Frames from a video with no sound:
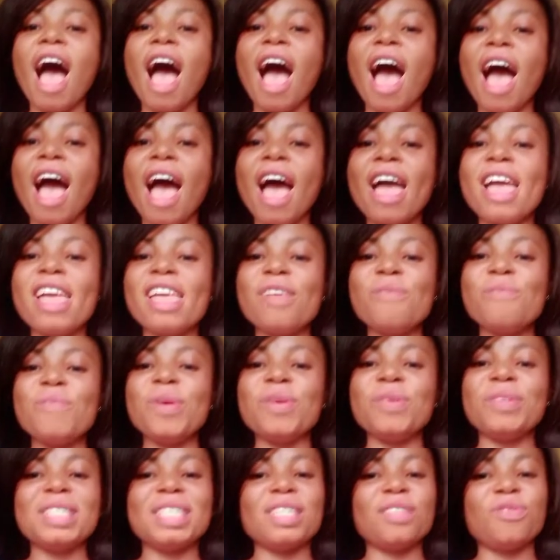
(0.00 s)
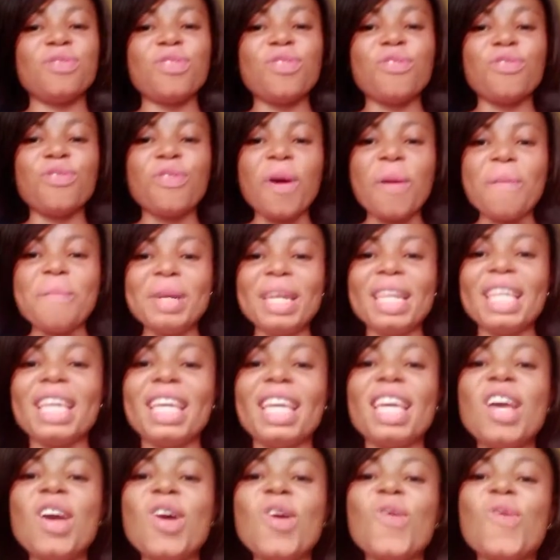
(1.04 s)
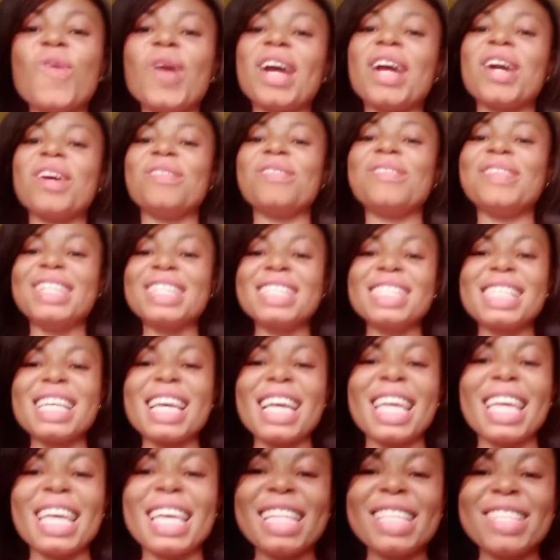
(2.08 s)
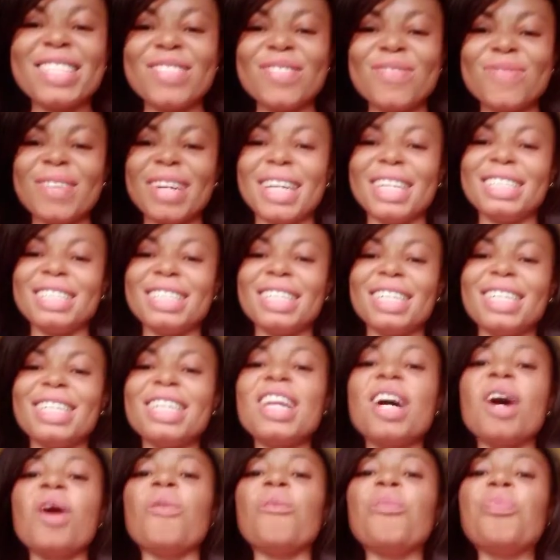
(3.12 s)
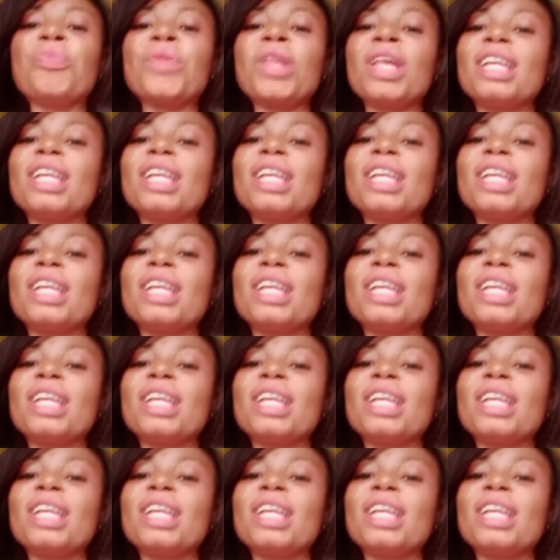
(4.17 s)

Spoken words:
Hi beautiful family, welcome once again to my channel.